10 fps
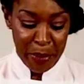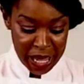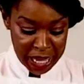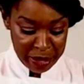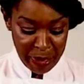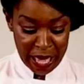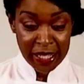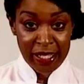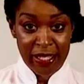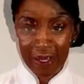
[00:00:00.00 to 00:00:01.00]
a baking
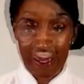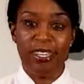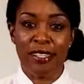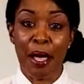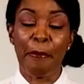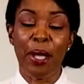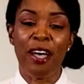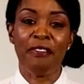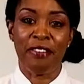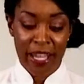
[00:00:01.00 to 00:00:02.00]
mat, these are
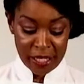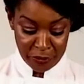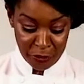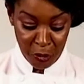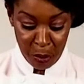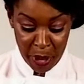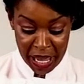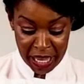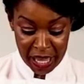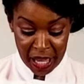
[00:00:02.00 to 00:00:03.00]
perfect for
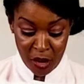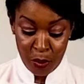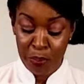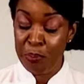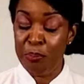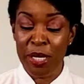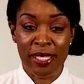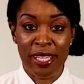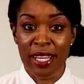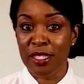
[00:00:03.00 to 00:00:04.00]
making
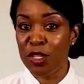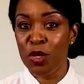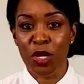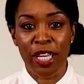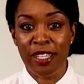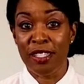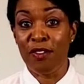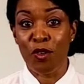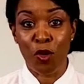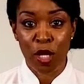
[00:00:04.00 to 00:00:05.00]
biscuits,
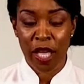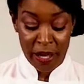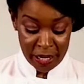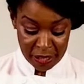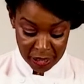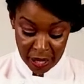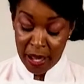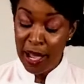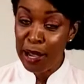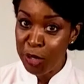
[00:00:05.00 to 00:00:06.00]
cookies of all kinds.
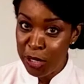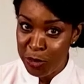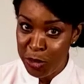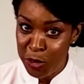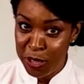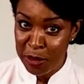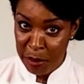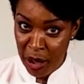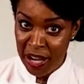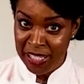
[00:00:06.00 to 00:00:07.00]
I'm going to be using
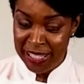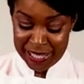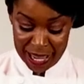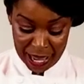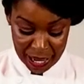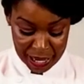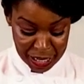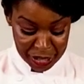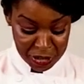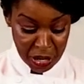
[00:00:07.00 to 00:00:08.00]
mine today,
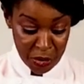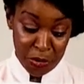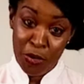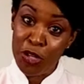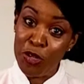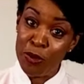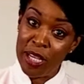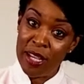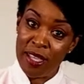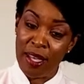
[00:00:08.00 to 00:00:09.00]
so you can
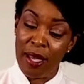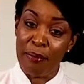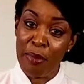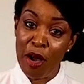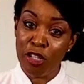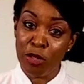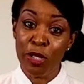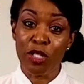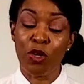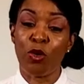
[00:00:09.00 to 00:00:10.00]
use either
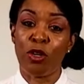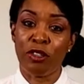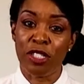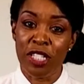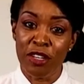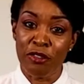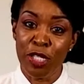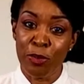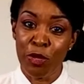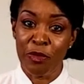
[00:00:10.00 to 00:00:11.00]
parchment or non-stick
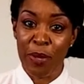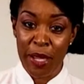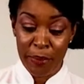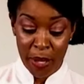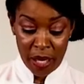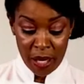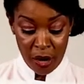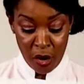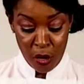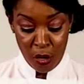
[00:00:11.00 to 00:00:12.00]
greaseproof paper
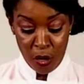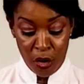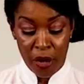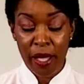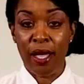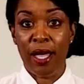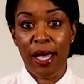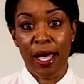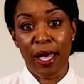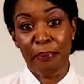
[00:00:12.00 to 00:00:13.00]
or
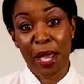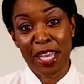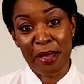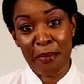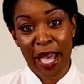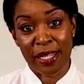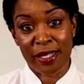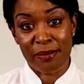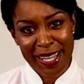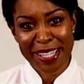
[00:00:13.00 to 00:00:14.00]
uh, baking
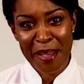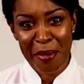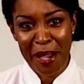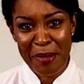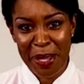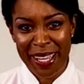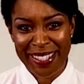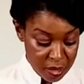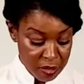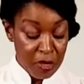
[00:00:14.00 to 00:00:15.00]
mats. Let's get
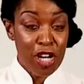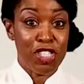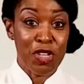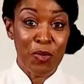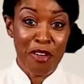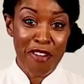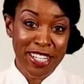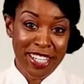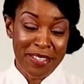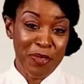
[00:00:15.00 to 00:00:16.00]
piping. Right, so we're
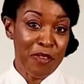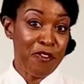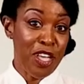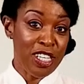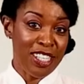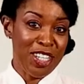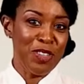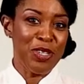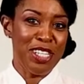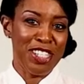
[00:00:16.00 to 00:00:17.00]
ready. The first thing
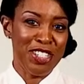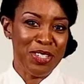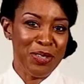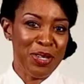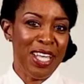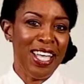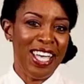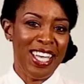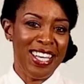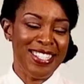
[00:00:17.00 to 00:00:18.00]
you need to do
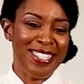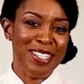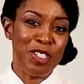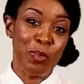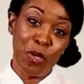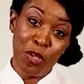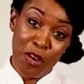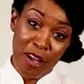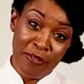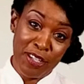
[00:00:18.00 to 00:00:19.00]
is to put
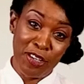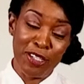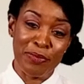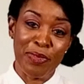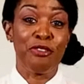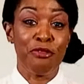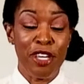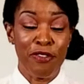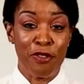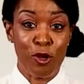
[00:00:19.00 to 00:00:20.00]
your oven on.
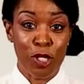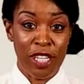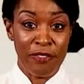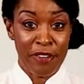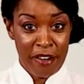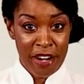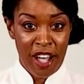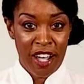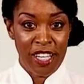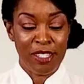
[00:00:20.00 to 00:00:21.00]
340
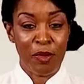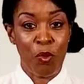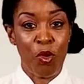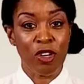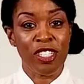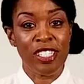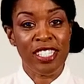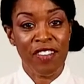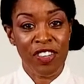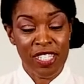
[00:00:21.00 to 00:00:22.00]
Fahrenheit,
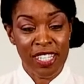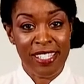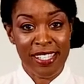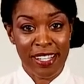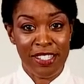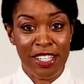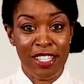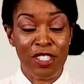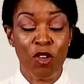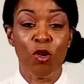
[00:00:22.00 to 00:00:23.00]
170
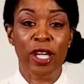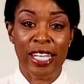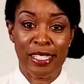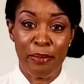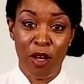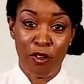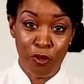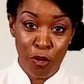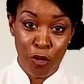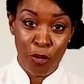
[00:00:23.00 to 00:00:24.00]
Celsius or gas mark
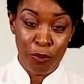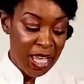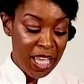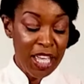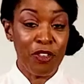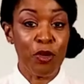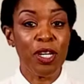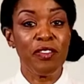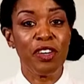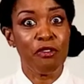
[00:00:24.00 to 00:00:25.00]
4. If
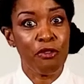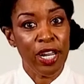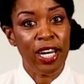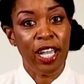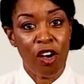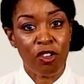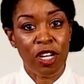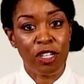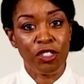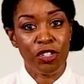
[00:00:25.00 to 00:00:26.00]
you live in a really
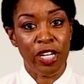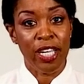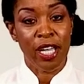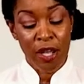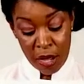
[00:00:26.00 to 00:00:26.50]
hot country,